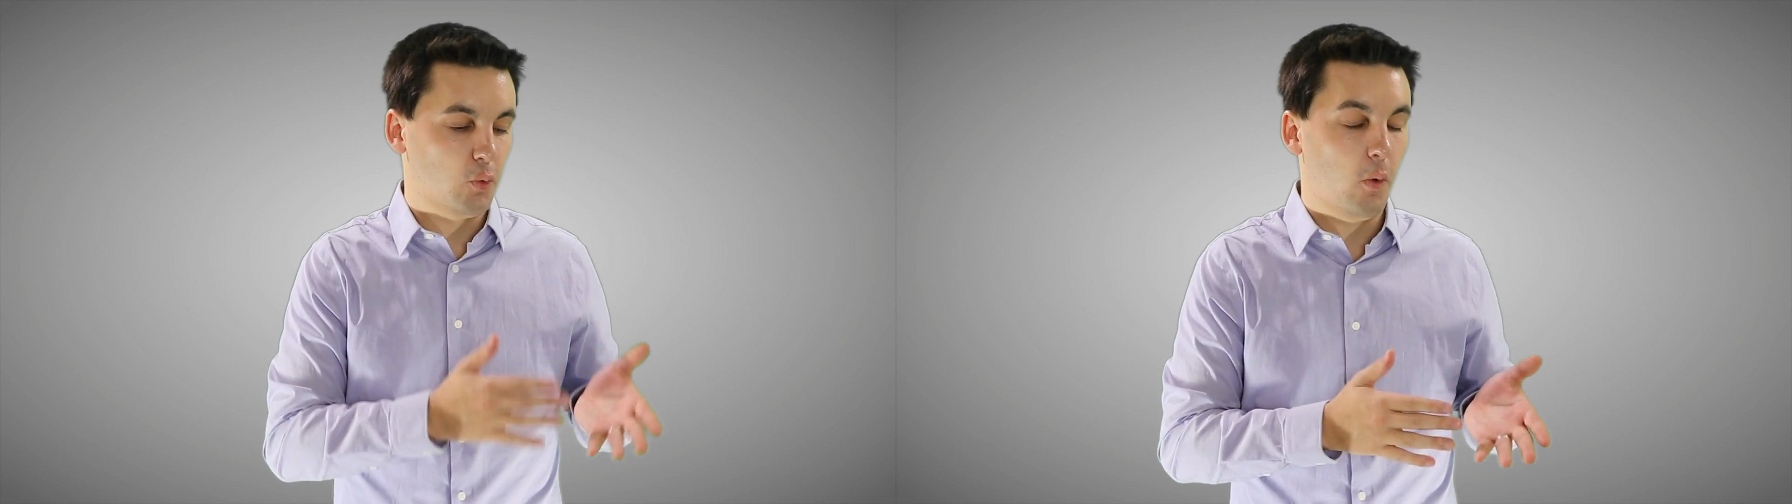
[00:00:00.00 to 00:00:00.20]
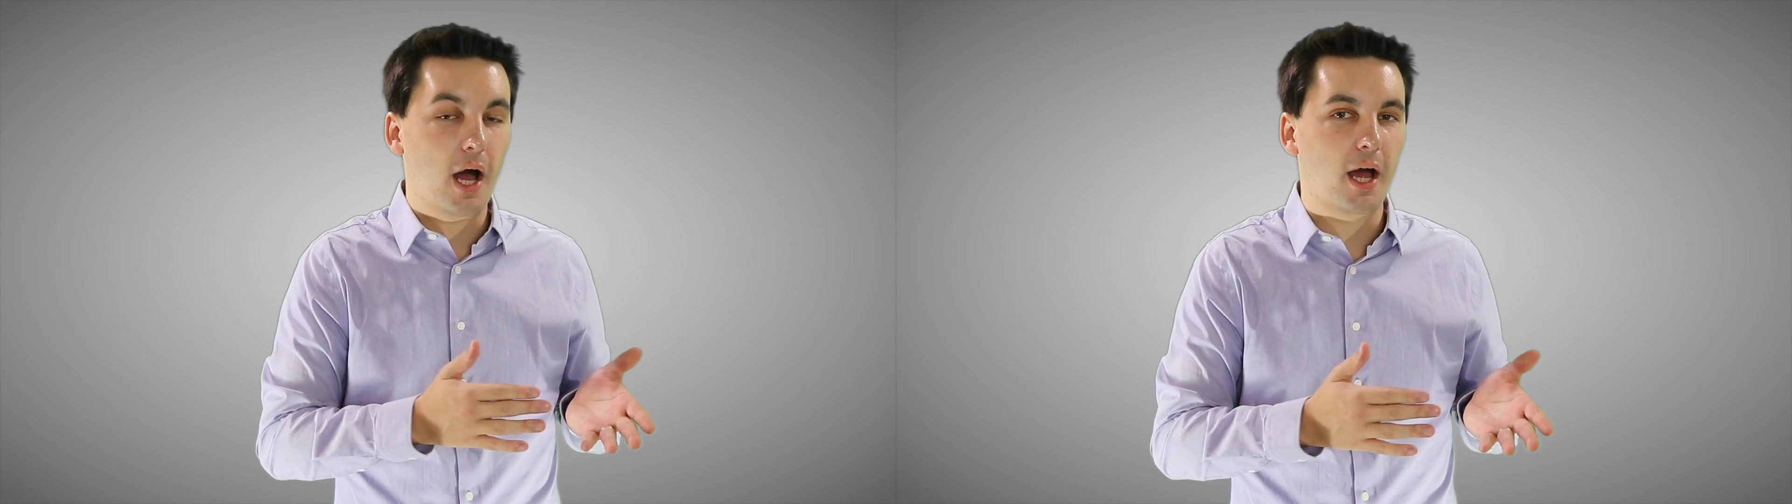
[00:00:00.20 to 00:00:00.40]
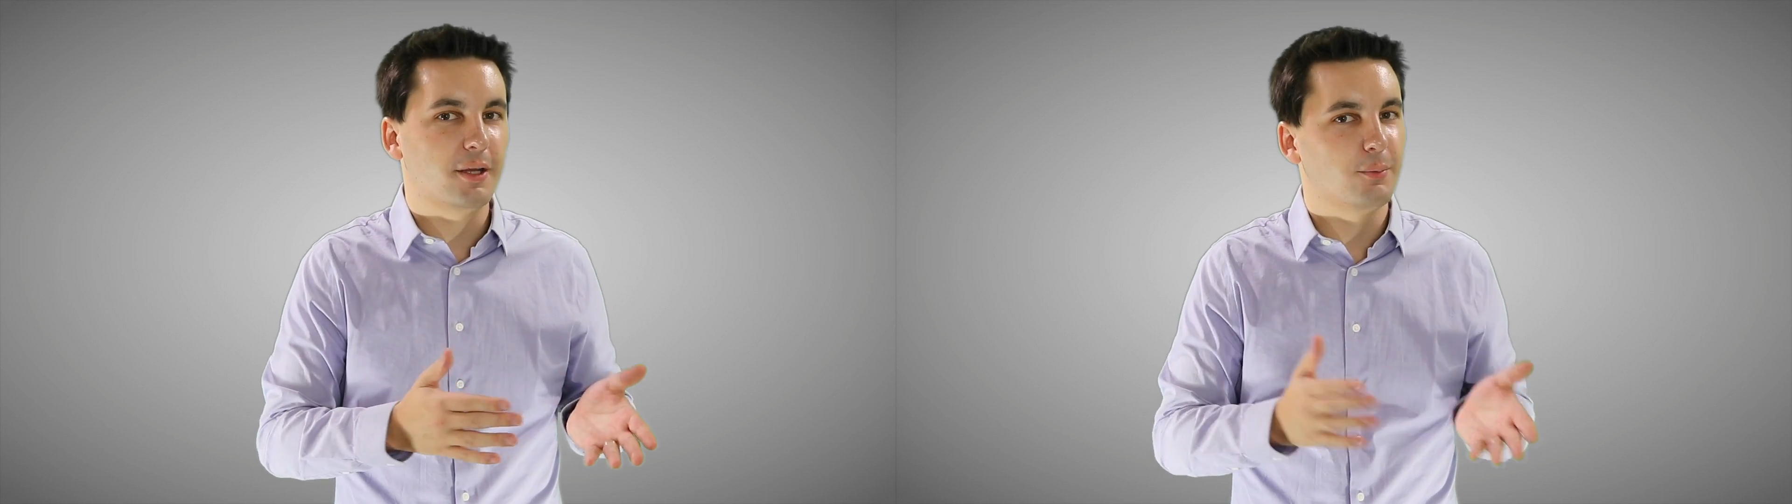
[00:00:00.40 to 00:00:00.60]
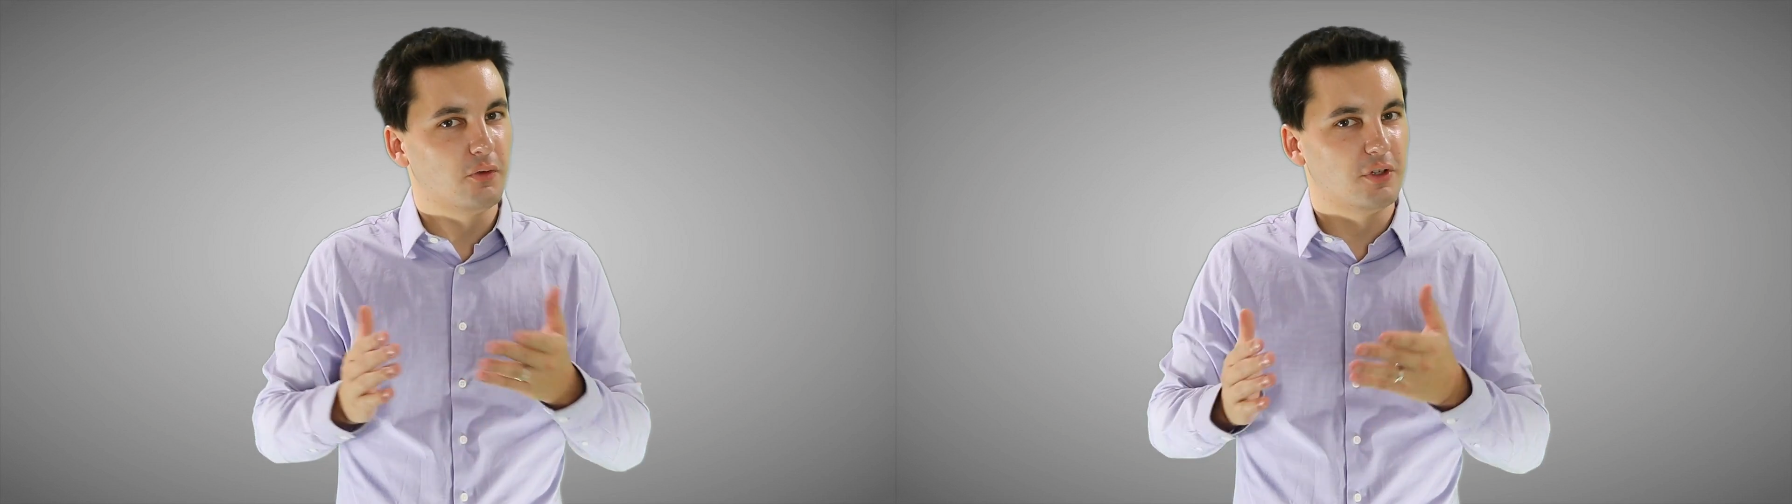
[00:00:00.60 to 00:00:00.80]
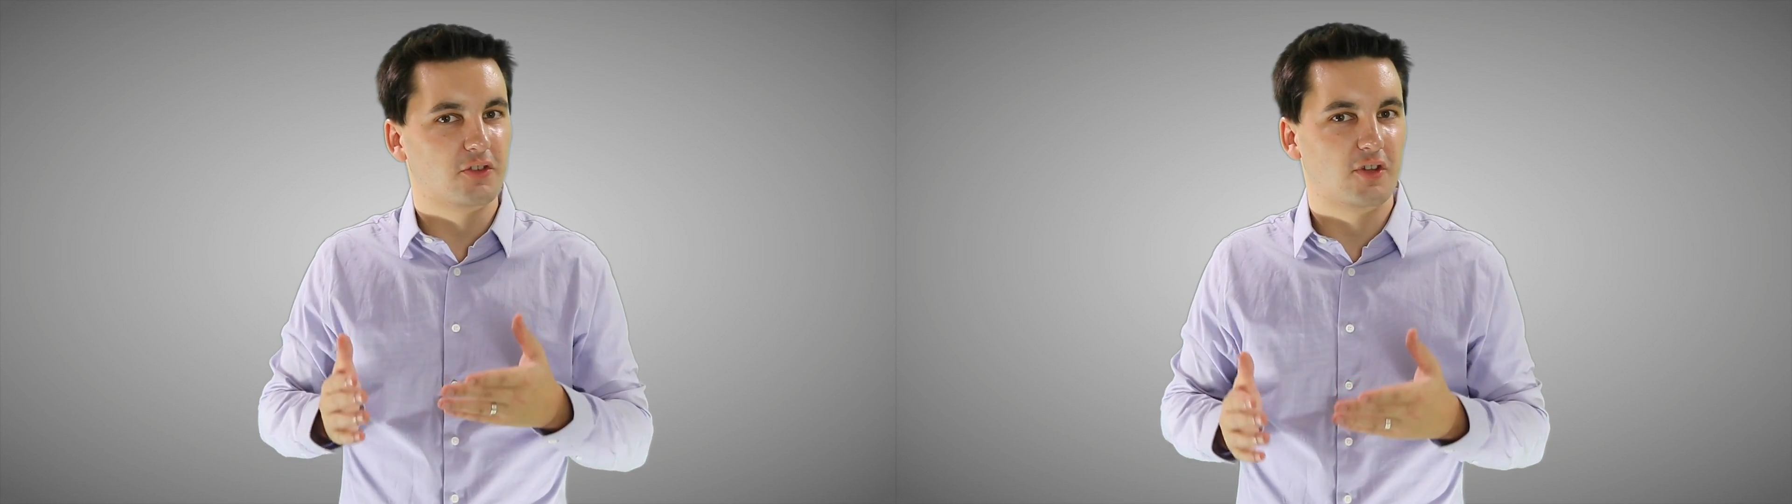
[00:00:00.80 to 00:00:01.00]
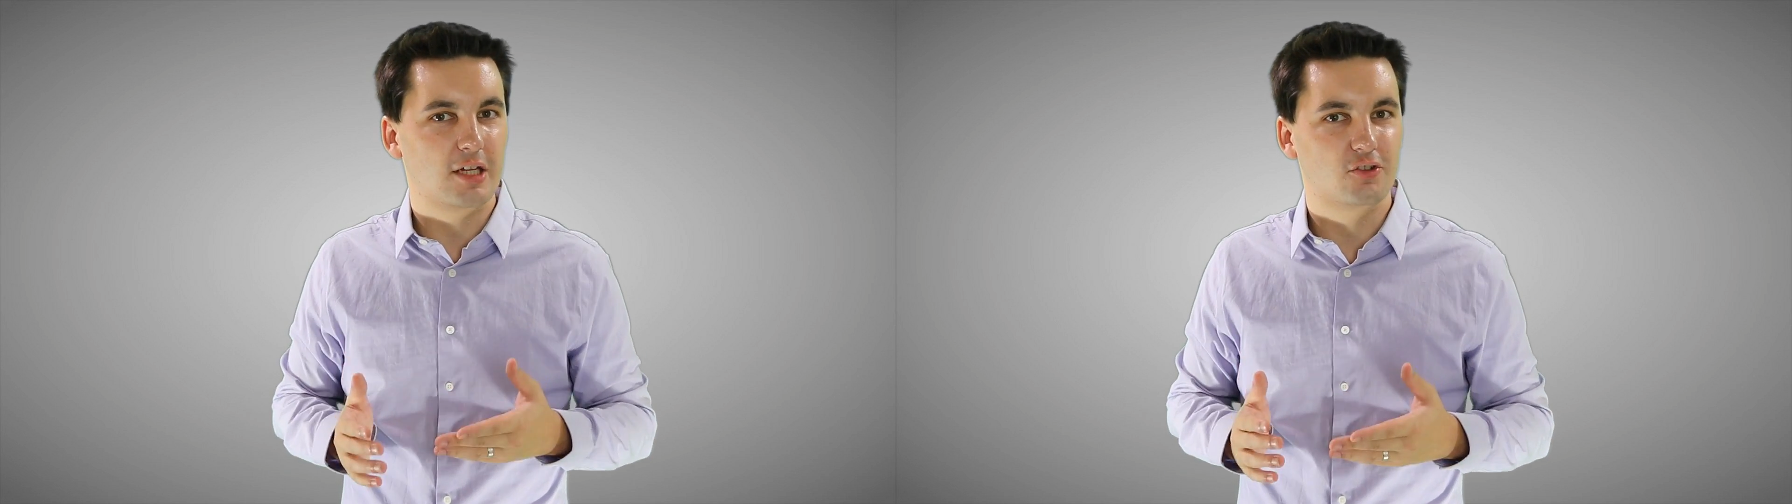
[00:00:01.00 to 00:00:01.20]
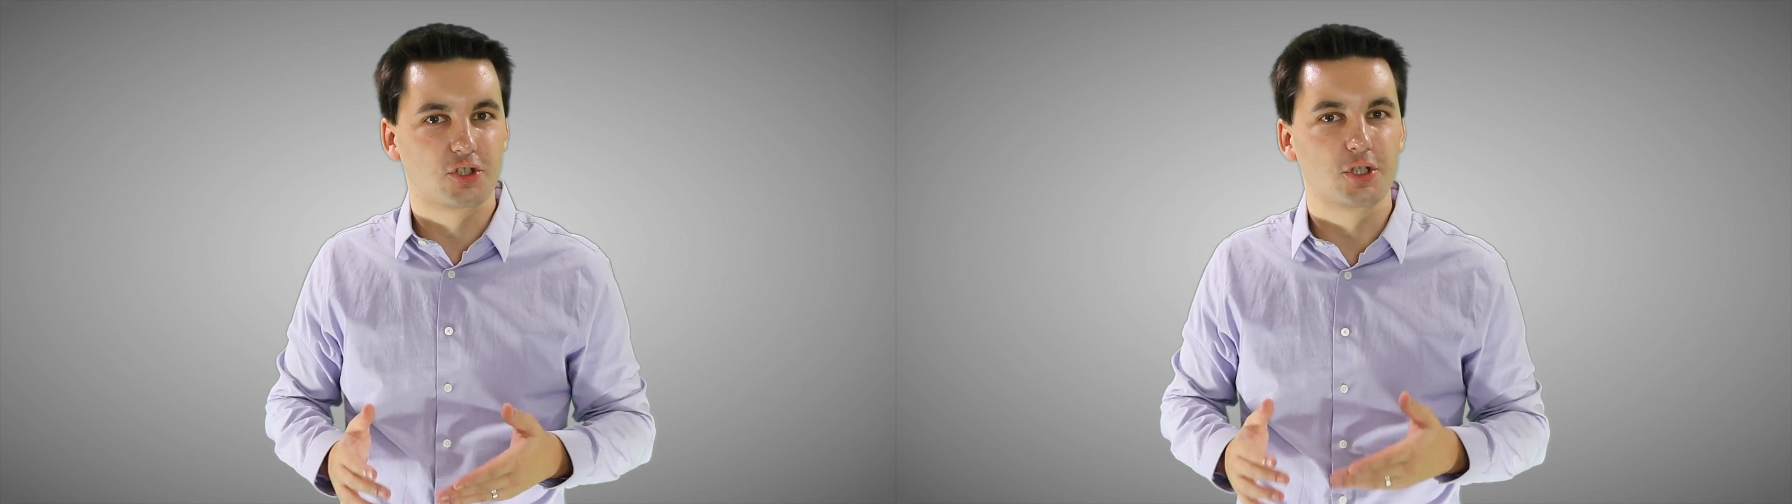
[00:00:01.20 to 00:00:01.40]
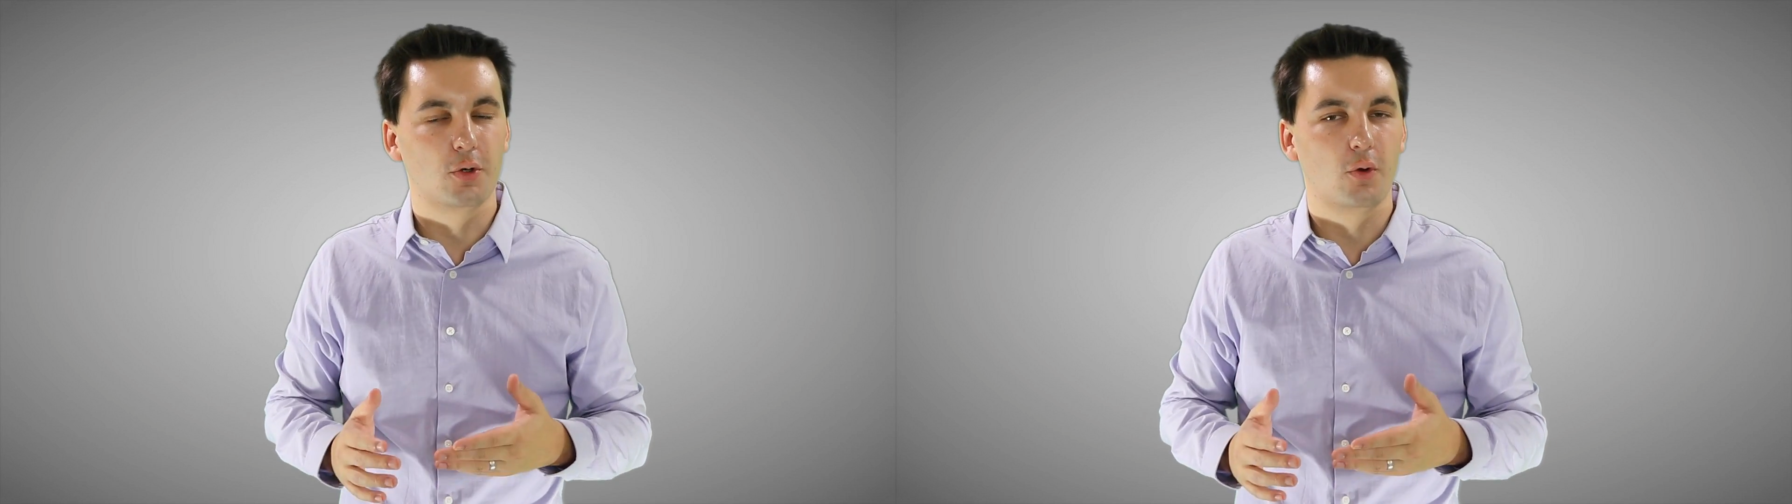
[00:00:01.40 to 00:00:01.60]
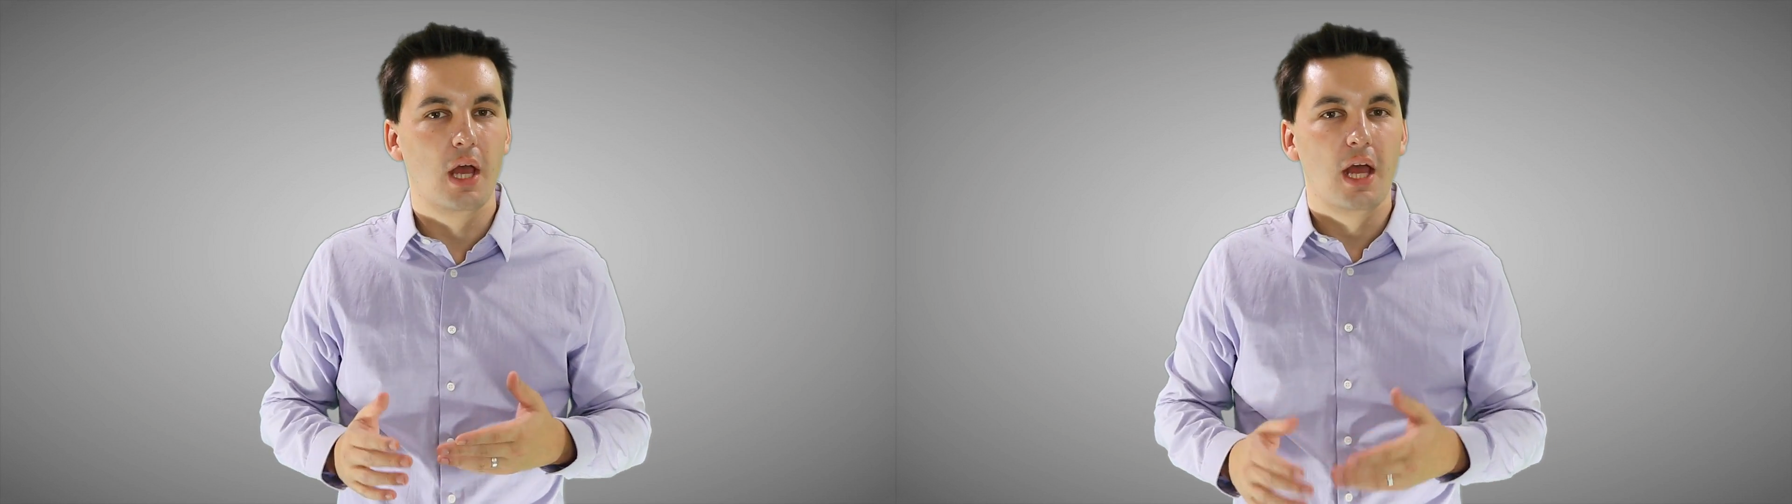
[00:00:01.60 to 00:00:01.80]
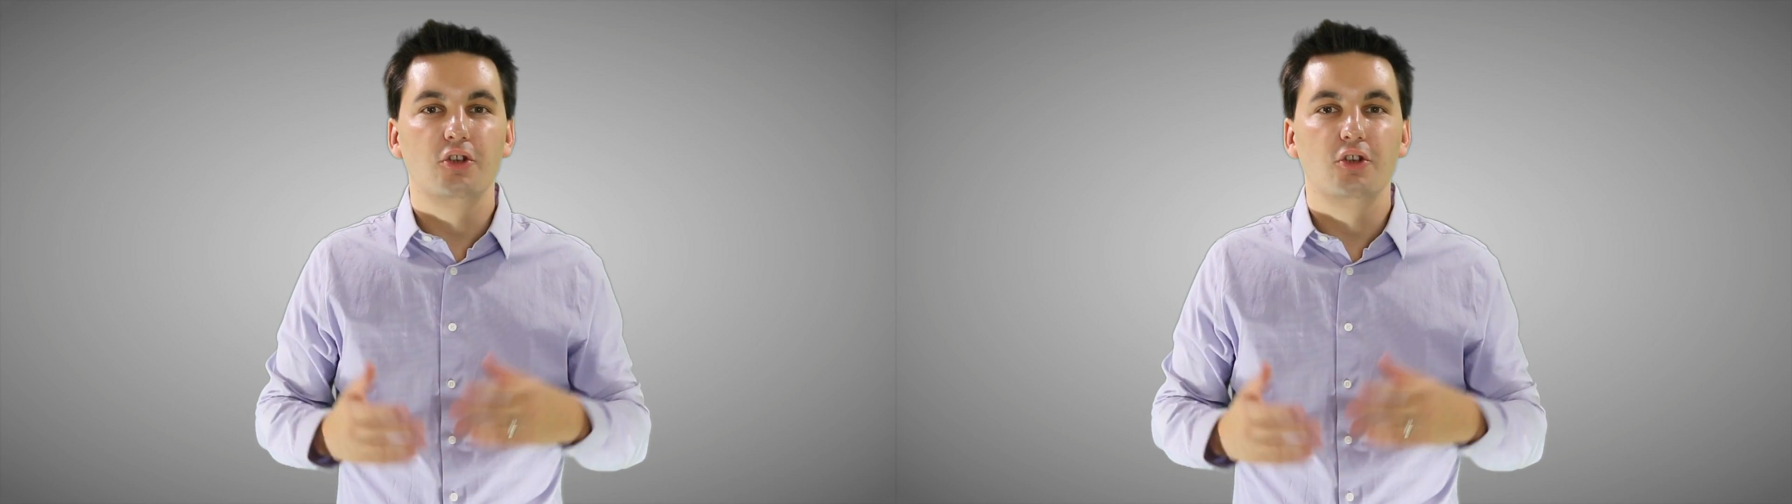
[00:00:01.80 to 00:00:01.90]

1 and move into stage 2,